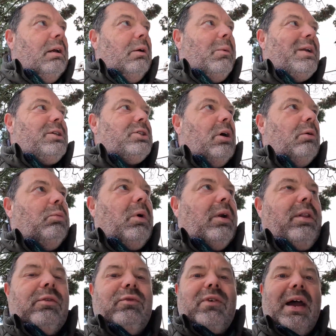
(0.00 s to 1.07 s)
went on one
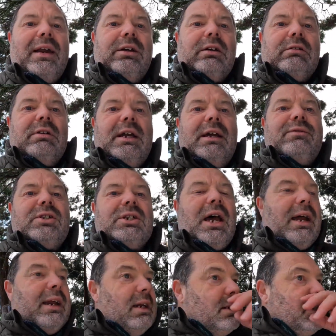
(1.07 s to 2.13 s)
of the find a grave
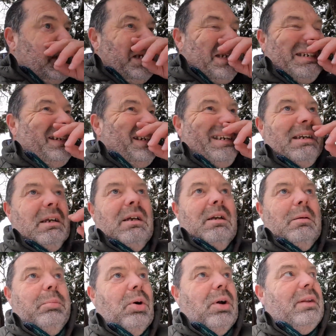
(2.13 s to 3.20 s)
sites,
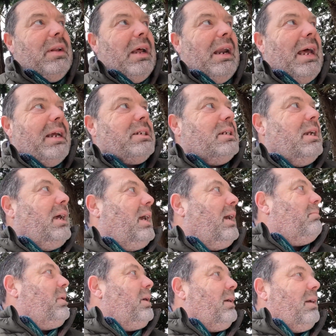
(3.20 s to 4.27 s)
put in the last
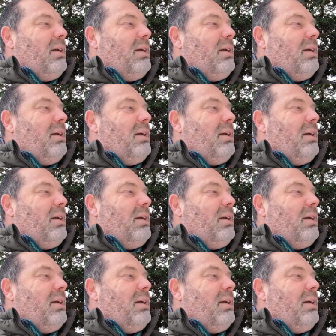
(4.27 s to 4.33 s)
name,